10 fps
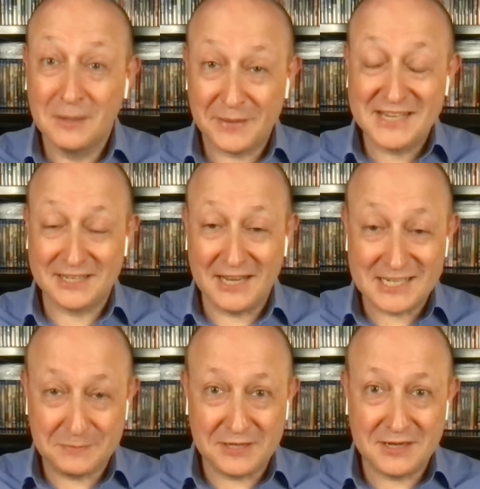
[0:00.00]
basically
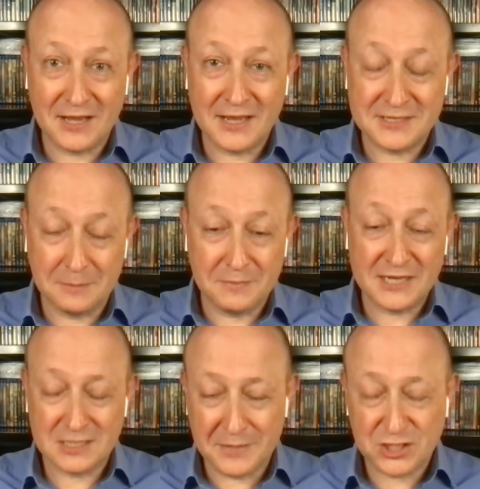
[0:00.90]

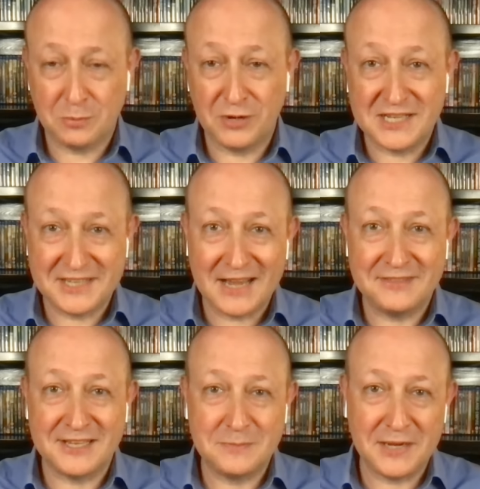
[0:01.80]
it's a picture preset
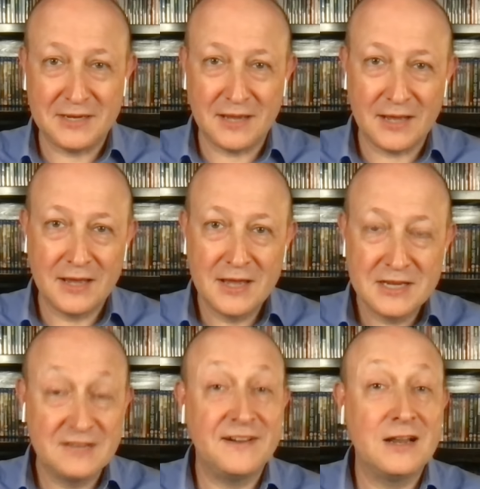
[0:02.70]
that's been
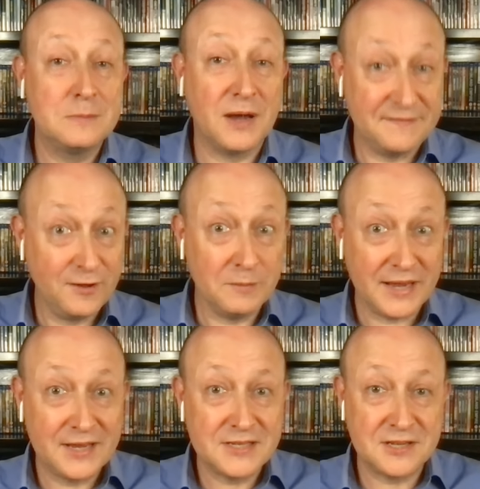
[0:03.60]
developed by
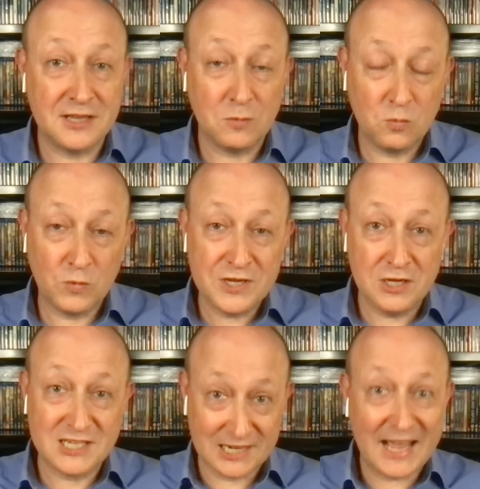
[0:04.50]
filmmakers, so that when
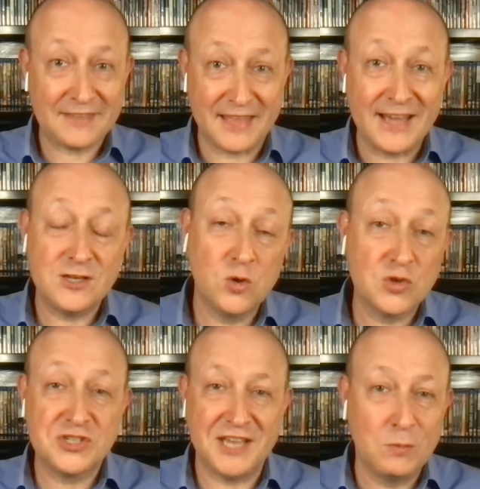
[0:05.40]
you select that,
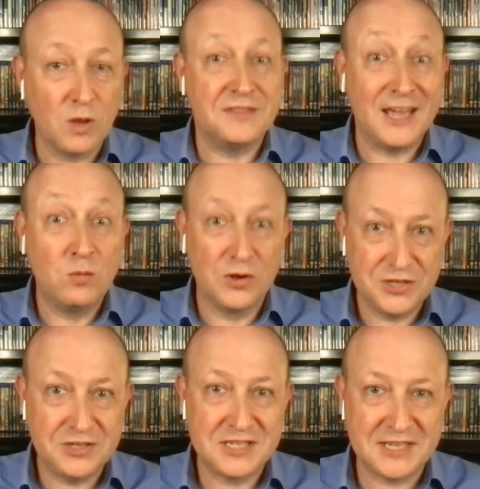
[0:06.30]
you're seeing what they
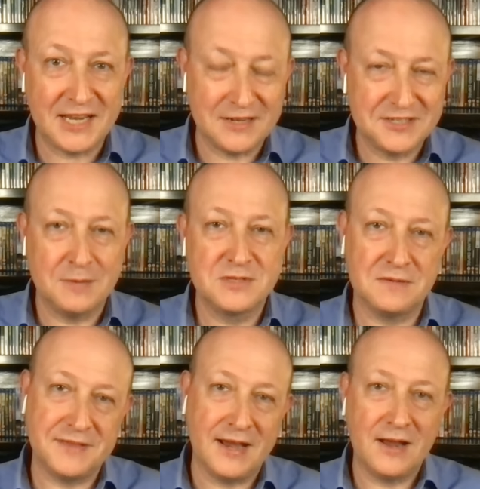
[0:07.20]
want you to see in terms
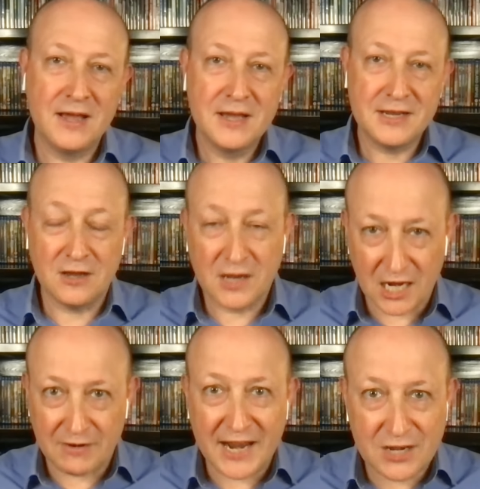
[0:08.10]
of their
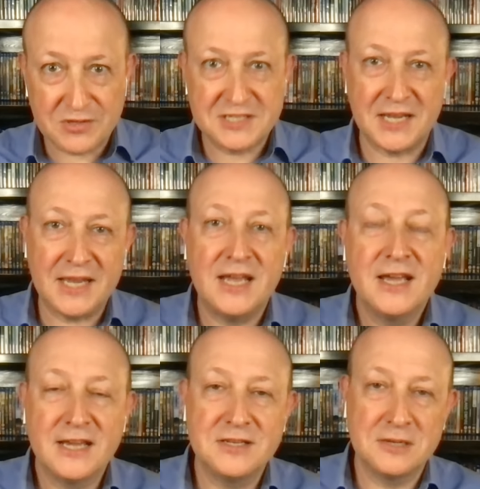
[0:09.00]
color accuracy,
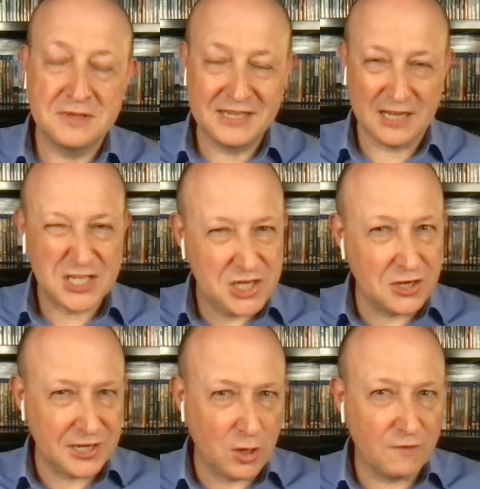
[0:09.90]
in terms of things like
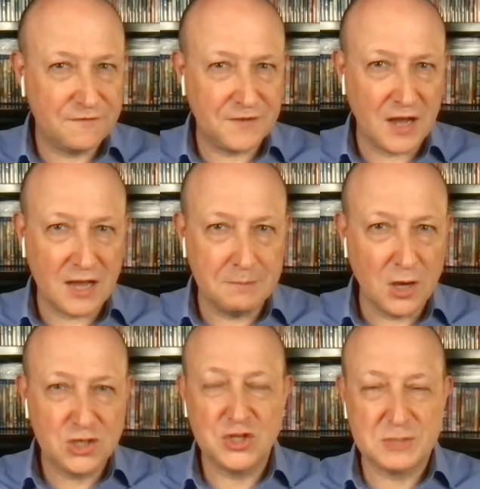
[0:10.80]
turning off
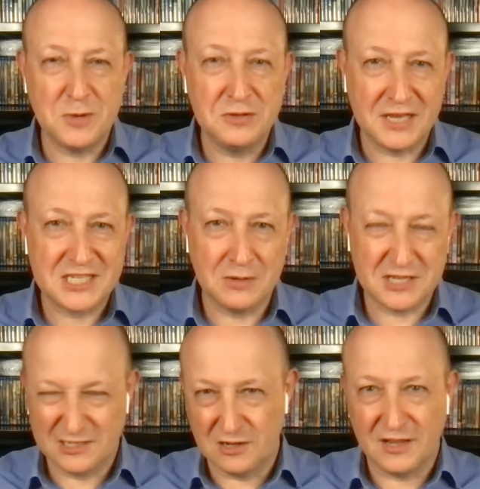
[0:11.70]
motion smoothing so it
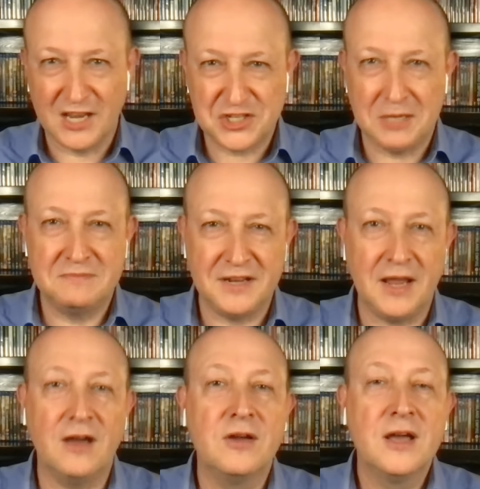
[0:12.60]
doesn't look like cheap
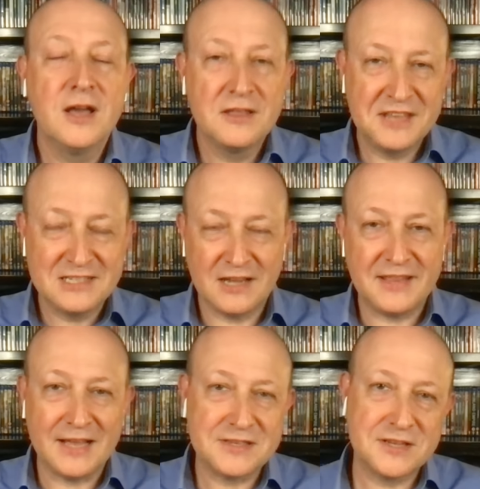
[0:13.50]
video, things like
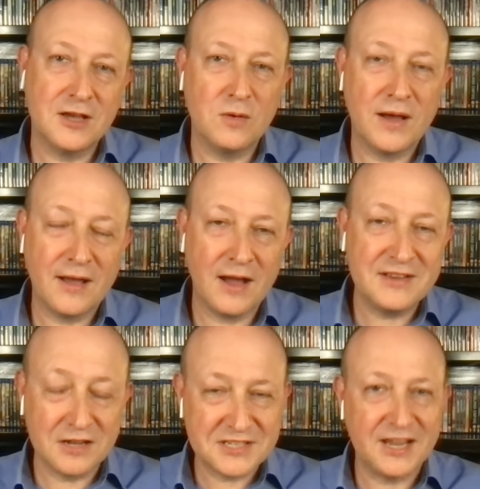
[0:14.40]
that. So
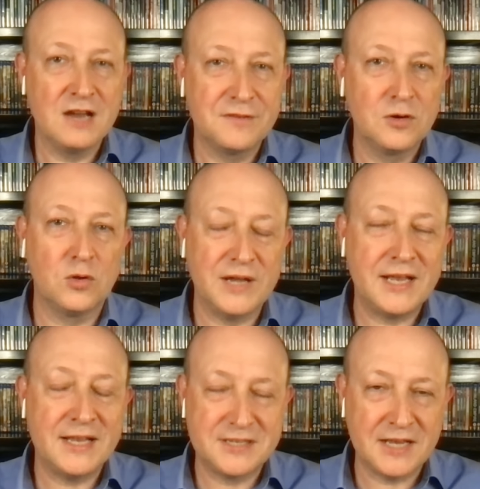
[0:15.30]
I've got to say, overall,
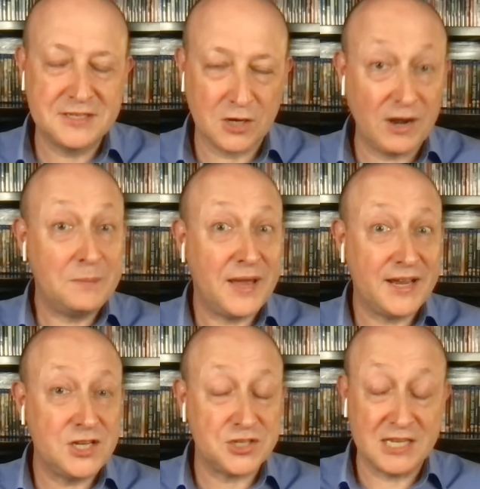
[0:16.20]
it's a great
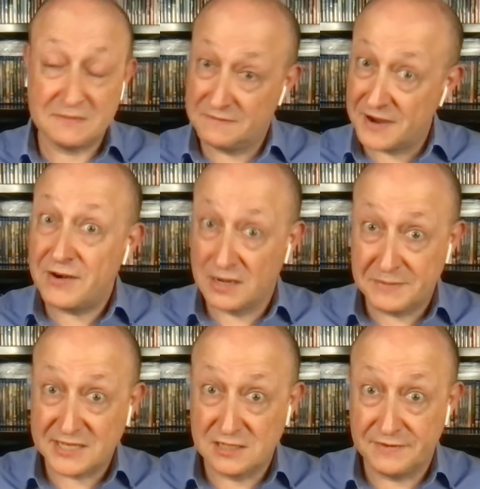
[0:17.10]
package. It's very
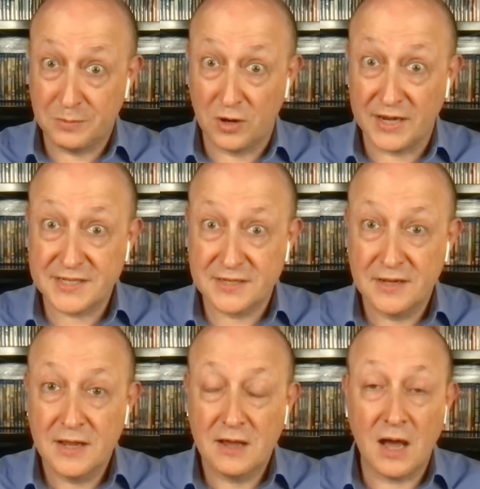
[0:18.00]
competitively priced
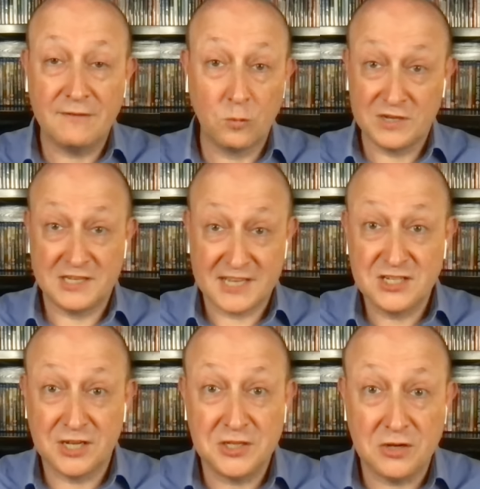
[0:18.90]
for what is
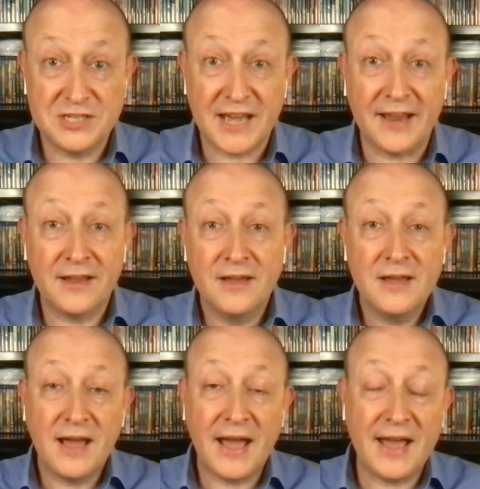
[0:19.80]
essentially a new tech.
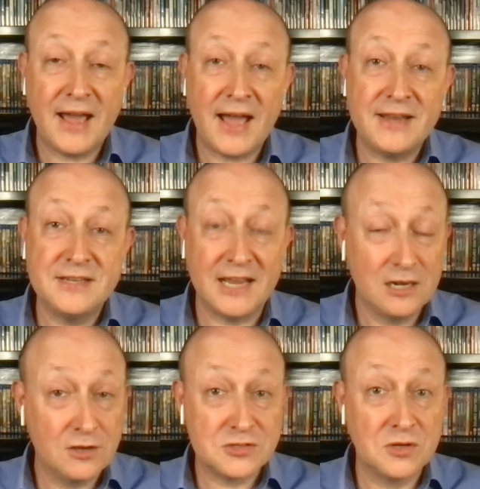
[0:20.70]
And it
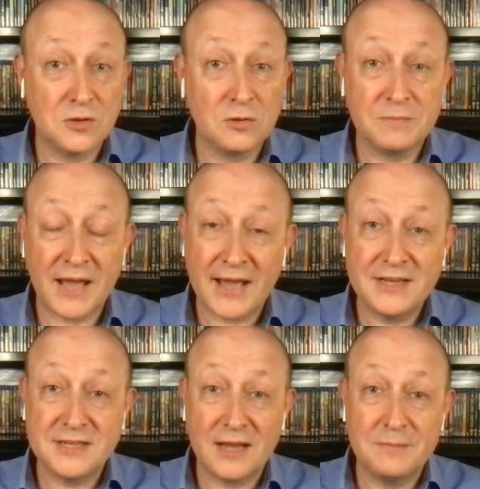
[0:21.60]
looks cool,
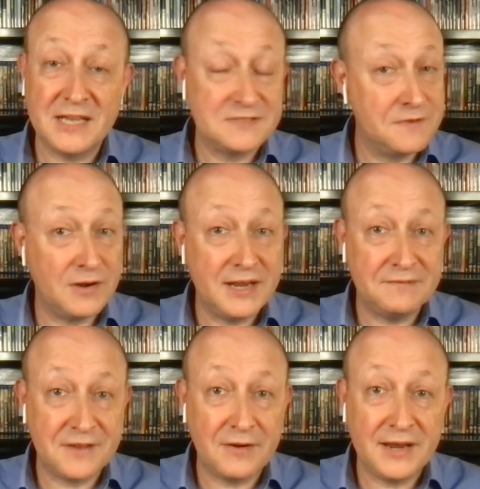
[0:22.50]
and it's very,
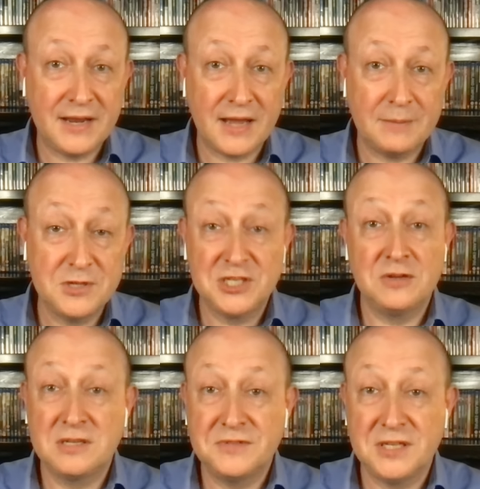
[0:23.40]
very
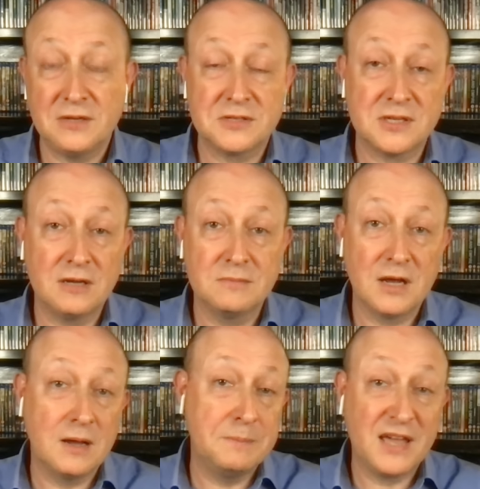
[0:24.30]
intuitive to use. So
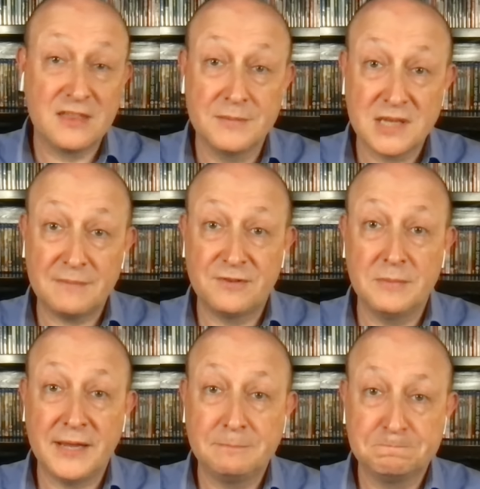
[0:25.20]
a big thumbs up from
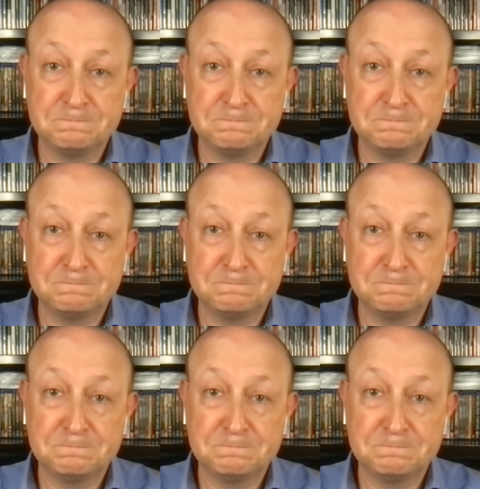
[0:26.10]
me.